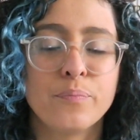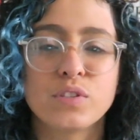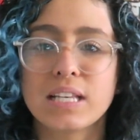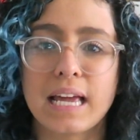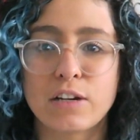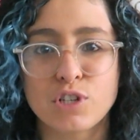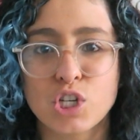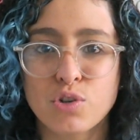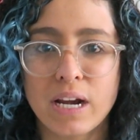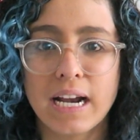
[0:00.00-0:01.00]
to like
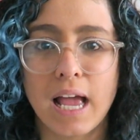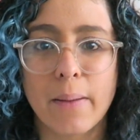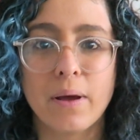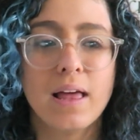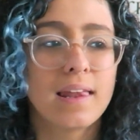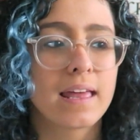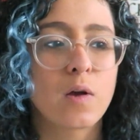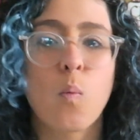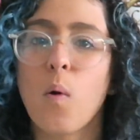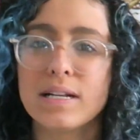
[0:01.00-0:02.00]
restrain him.
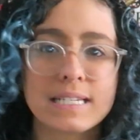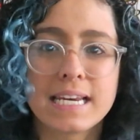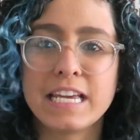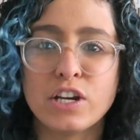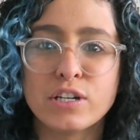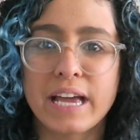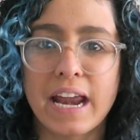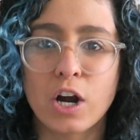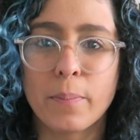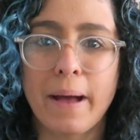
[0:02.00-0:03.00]
Like, what did he do to
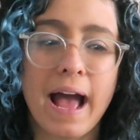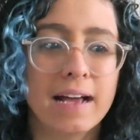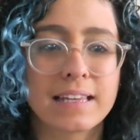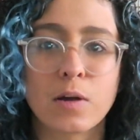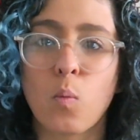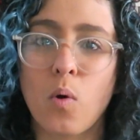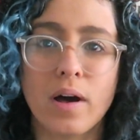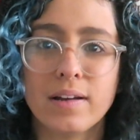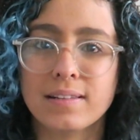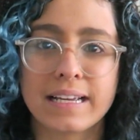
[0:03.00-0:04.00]
get her back? Like,
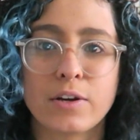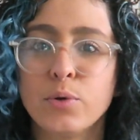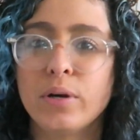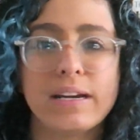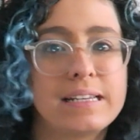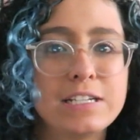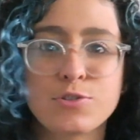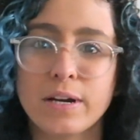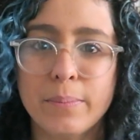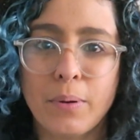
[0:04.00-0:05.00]
who did he
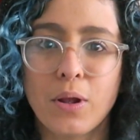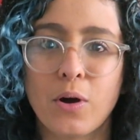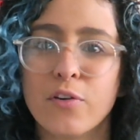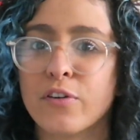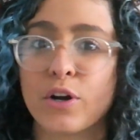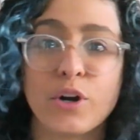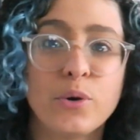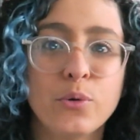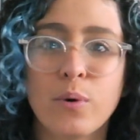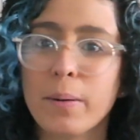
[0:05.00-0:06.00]
trample over?
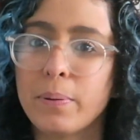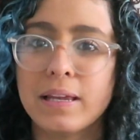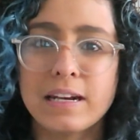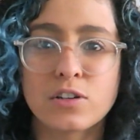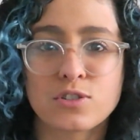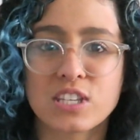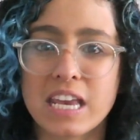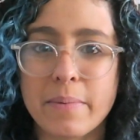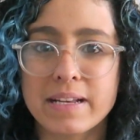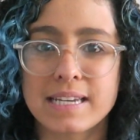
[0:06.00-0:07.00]
What political
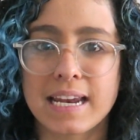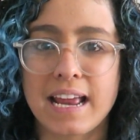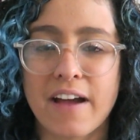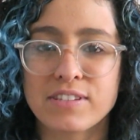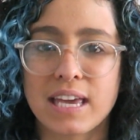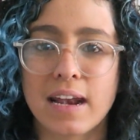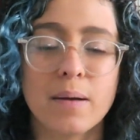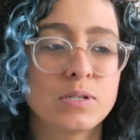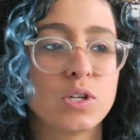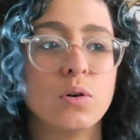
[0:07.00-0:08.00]
scheming did he have to get
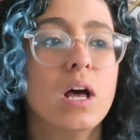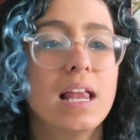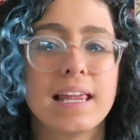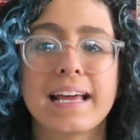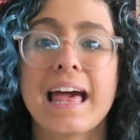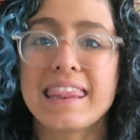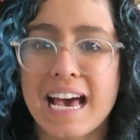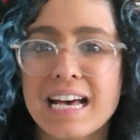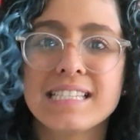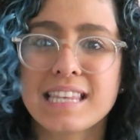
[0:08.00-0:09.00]
up to? Like,
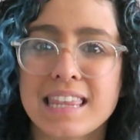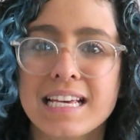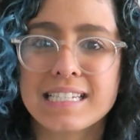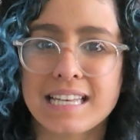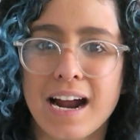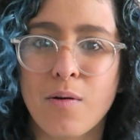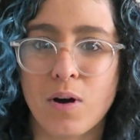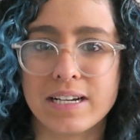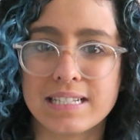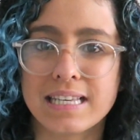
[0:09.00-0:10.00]
that's the things that I
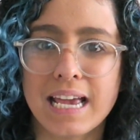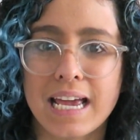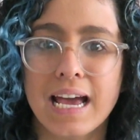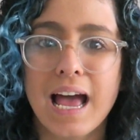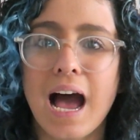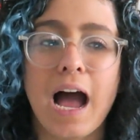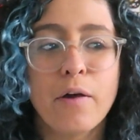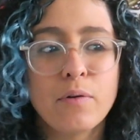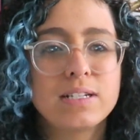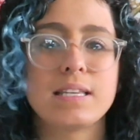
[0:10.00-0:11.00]
want to see.
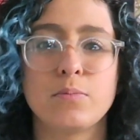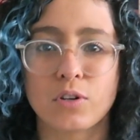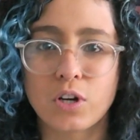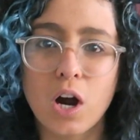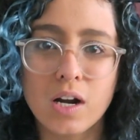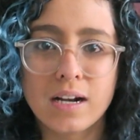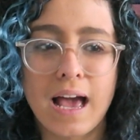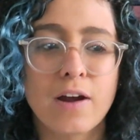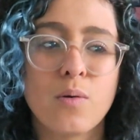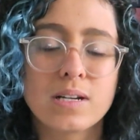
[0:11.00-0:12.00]
I want to see more Carton.
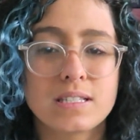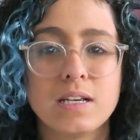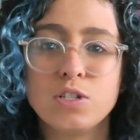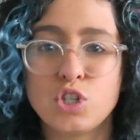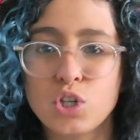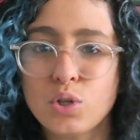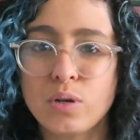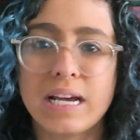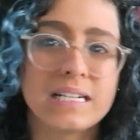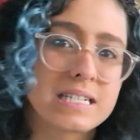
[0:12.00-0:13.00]
I don't want to see
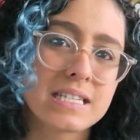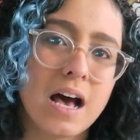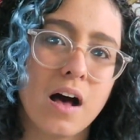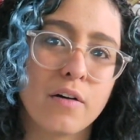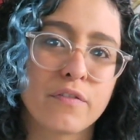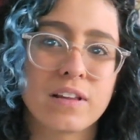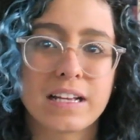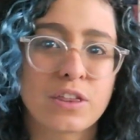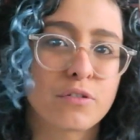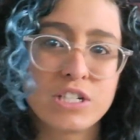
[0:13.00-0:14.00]
Jude in a cell for
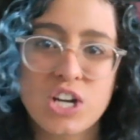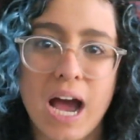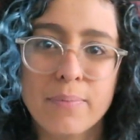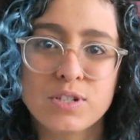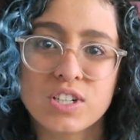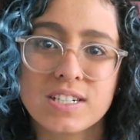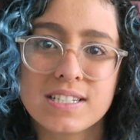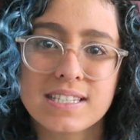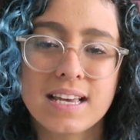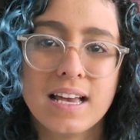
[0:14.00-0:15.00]
like 3
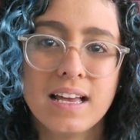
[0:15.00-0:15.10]
chapters.